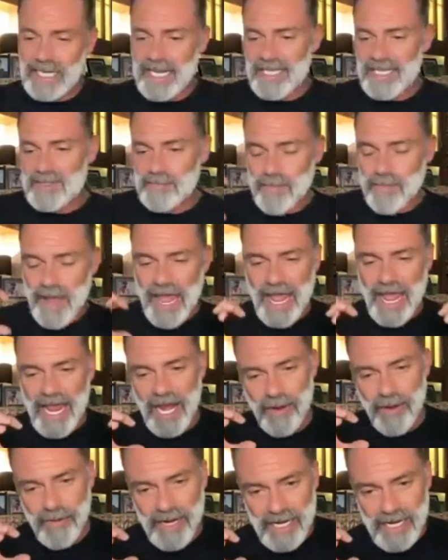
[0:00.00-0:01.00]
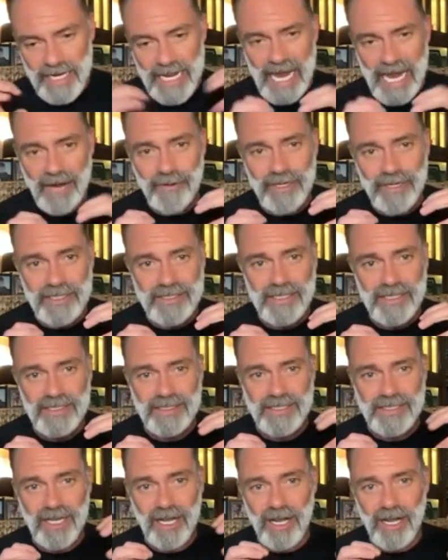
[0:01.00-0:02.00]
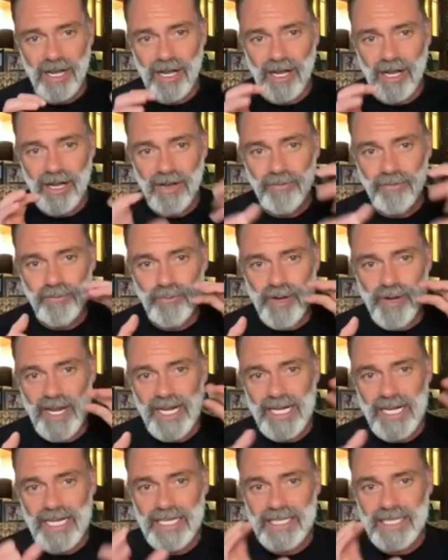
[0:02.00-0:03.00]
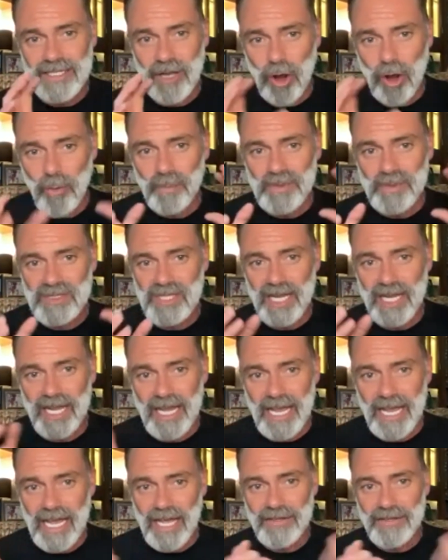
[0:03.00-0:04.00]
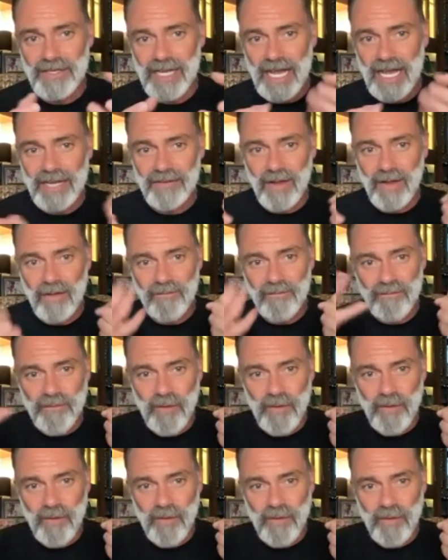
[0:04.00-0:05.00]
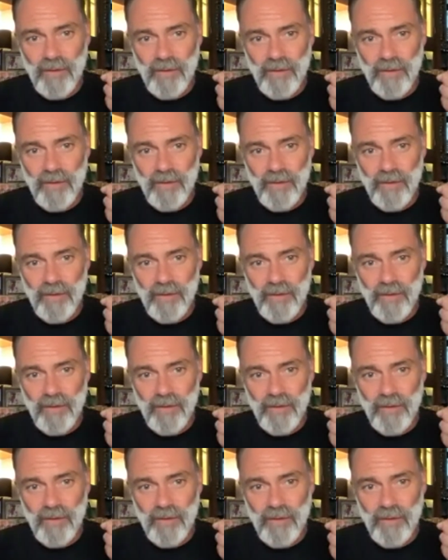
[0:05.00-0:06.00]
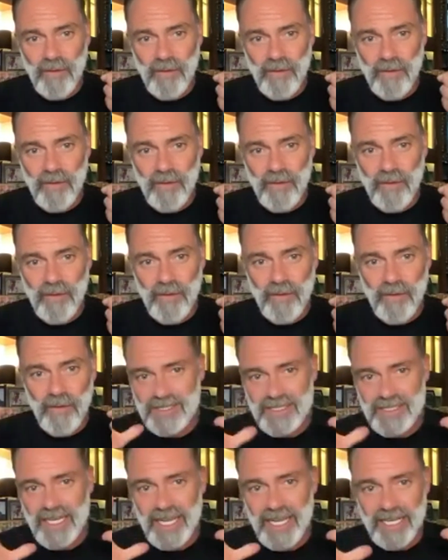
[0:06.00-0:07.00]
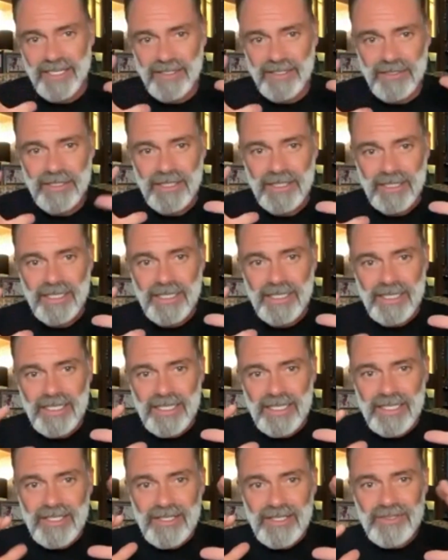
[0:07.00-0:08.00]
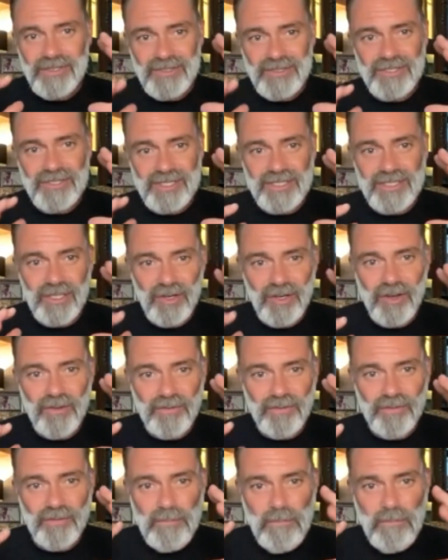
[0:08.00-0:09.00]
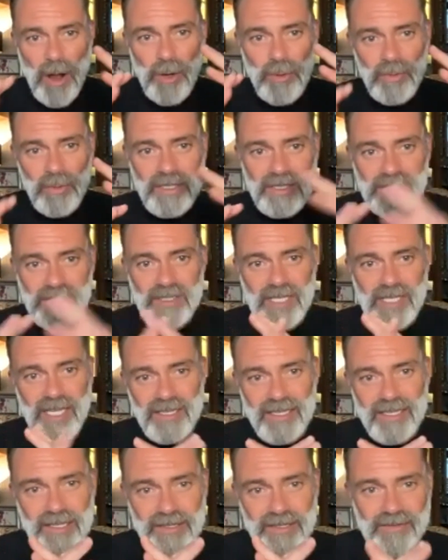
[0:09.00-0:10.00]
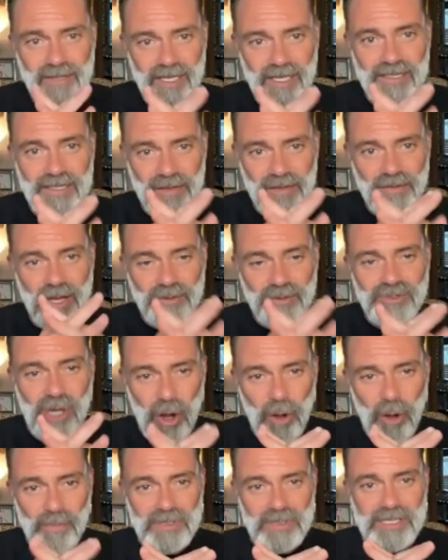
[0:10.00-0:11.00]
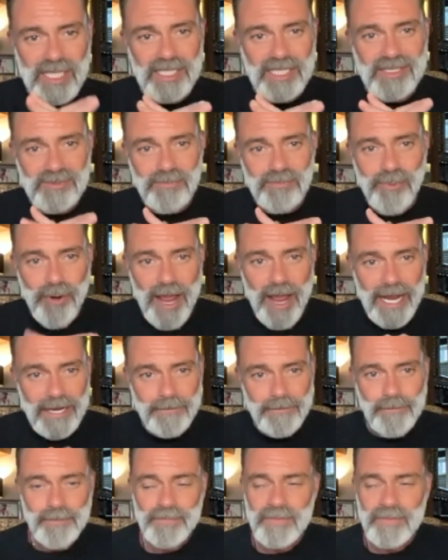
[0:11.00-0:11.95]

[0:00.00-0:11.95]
is pairing characters that are really opposite and finding the sort of interesting sort of moments that those opposites bring.